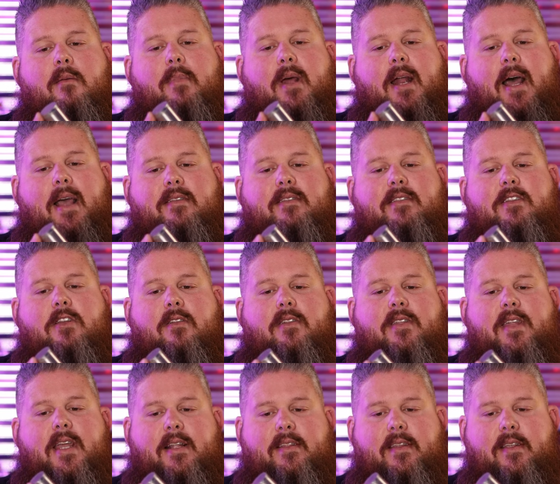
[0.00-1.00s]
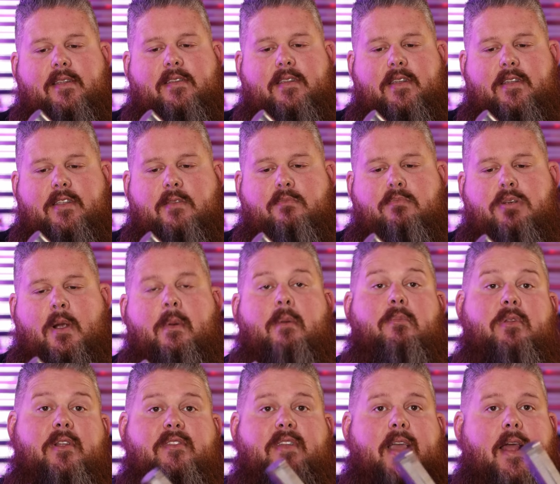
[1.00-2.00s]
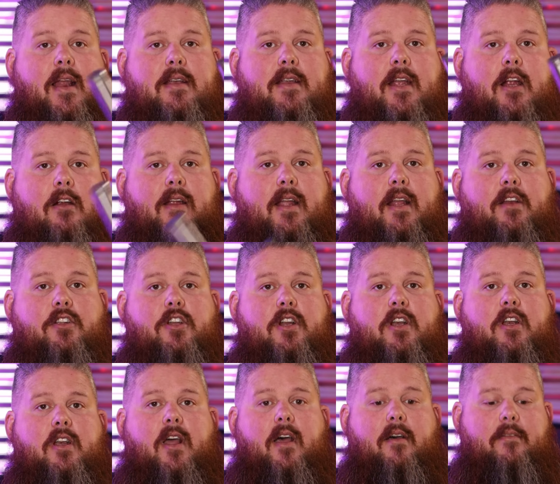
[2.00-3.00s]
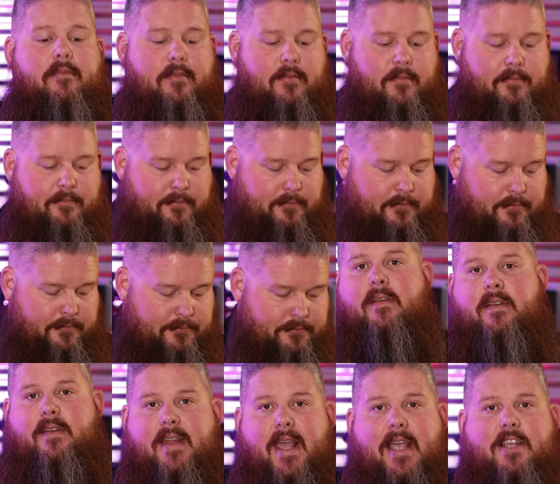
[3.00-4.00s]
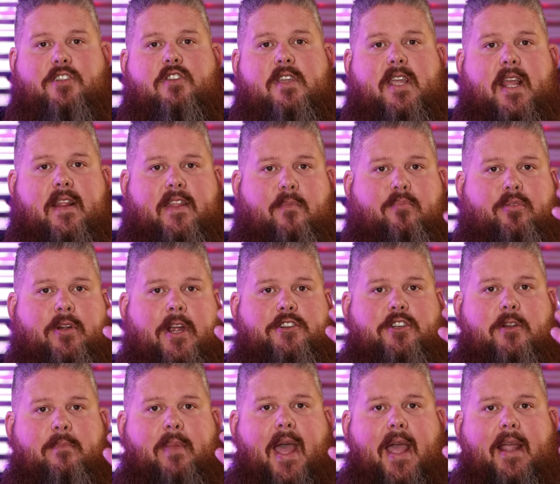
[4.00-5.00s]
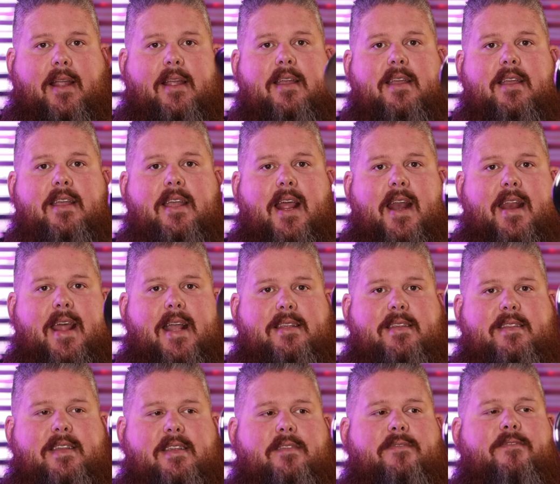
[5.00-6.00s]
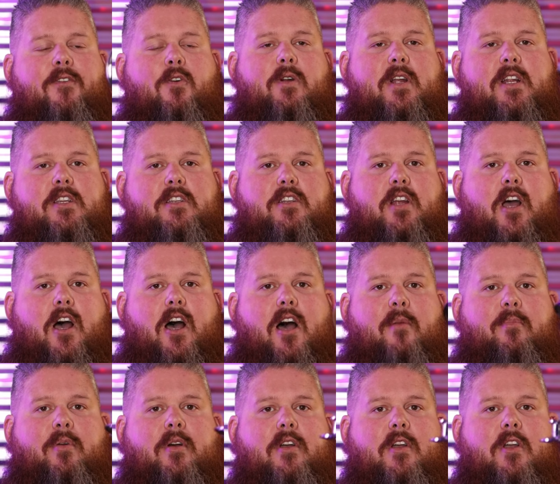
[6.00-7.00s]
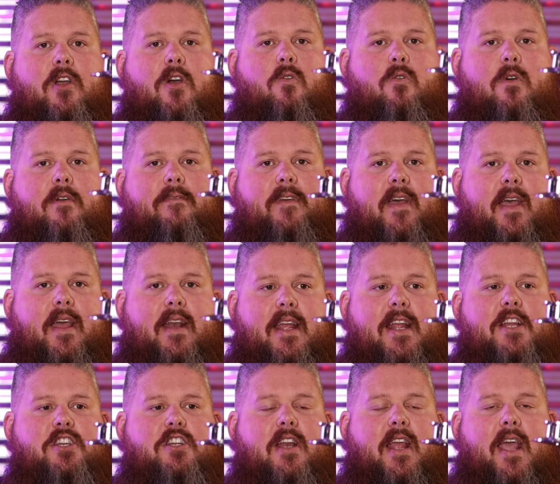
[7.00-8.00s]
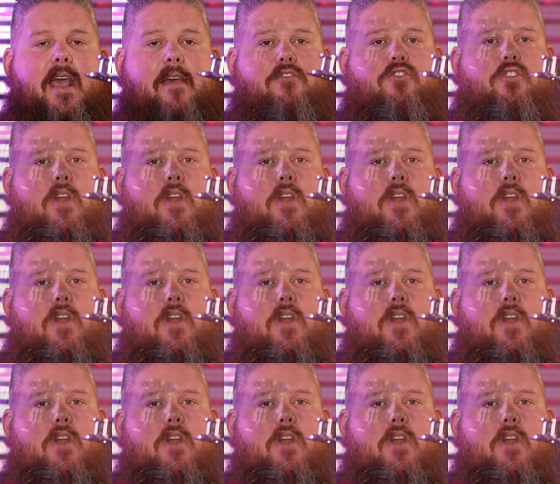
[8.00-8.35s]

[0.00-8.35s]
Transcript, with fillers: but I still think this is probably sanitary and good enough. Next, you get the pressure pack, and that's this four inch top with an inch and a half